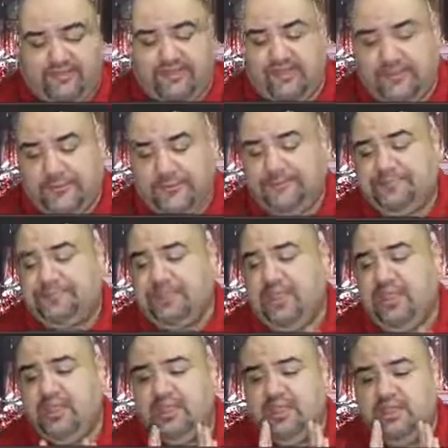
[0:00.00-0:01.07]
So,
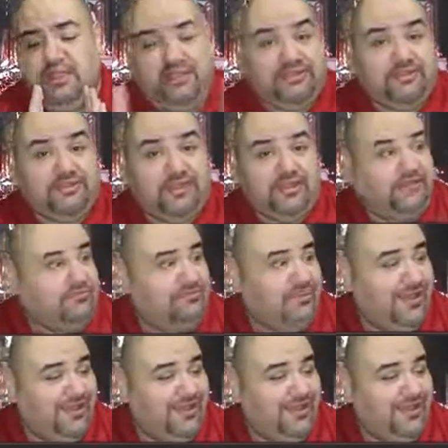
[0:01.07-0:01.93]
let's get started.